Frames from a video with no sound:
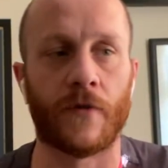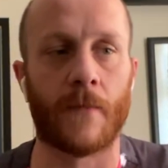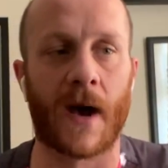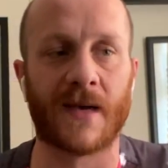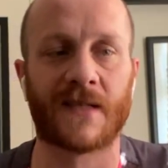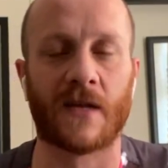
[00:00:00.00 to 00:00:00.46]
And
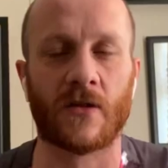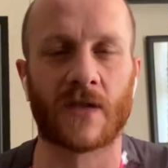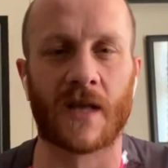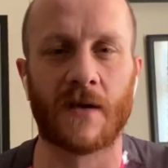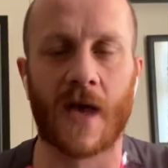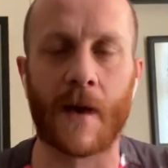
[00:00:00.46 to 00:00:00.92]

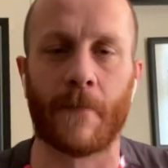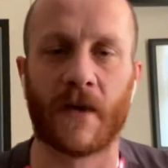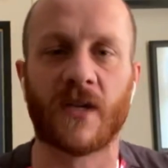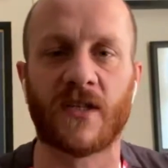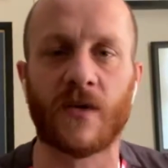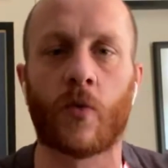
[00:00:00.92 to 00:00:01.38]
Marcelo's like, yeah,
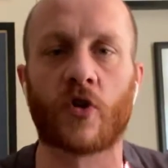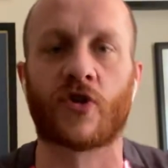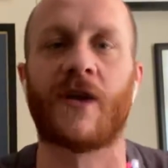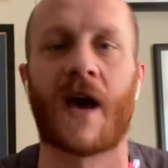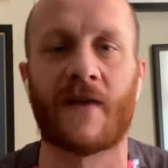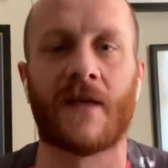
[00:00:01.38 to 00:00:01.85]
because he
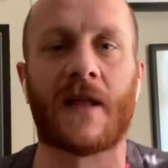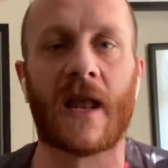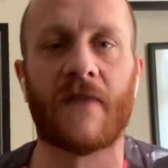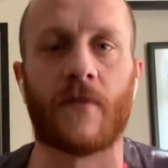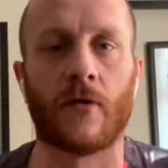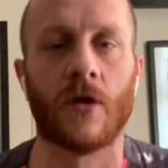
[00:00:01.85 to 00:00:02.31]
wasn't at the
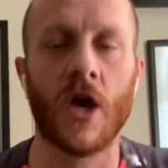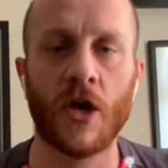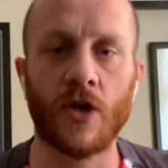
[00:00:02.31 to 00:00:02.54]
level.